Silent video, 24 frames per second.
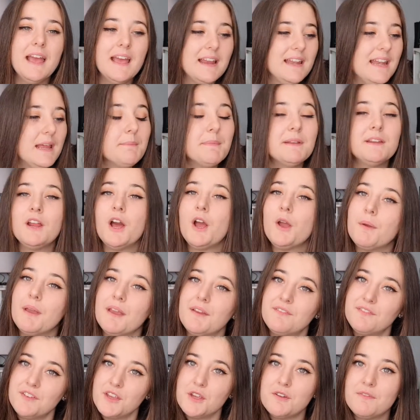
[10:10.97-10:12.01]
Let me know
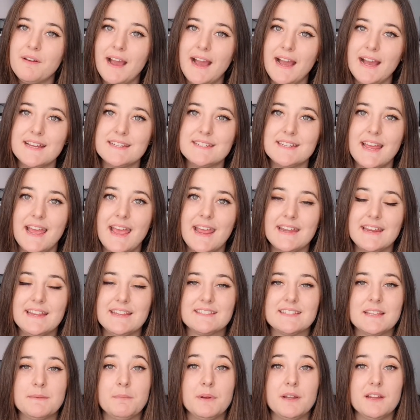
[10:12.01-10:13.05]
if you've had any
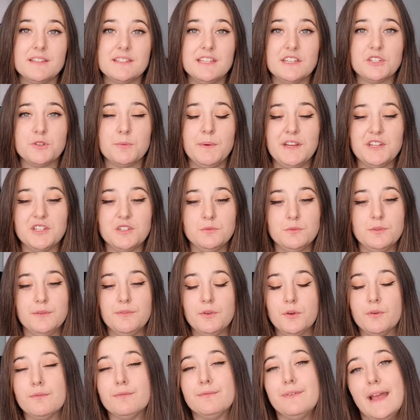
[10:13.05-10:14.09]
similar situations with
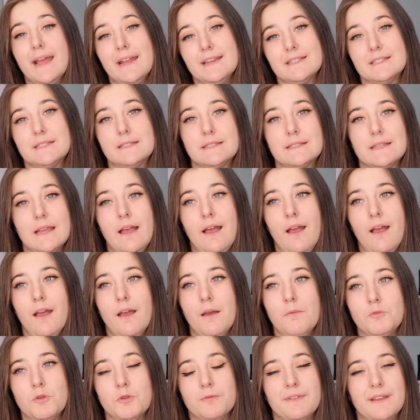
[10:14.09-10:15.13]
your vets
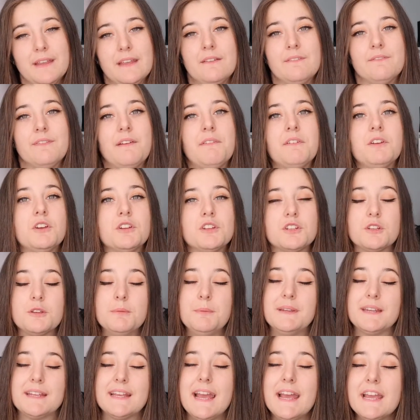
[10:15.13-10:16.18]
not being very good at
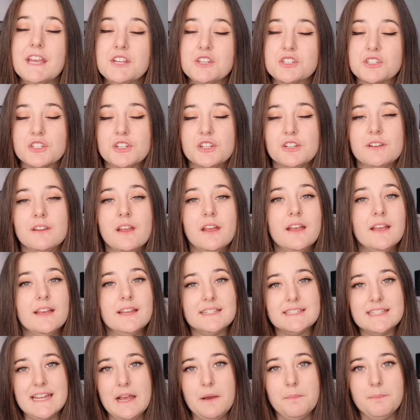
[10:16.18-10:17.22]
communication
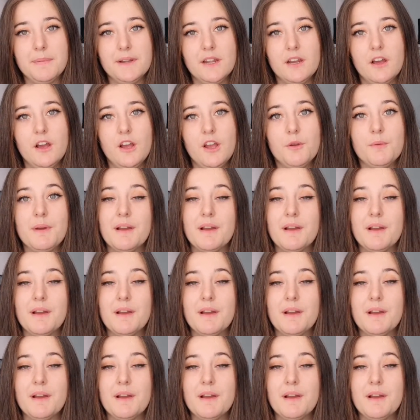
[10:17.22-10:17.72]
down below,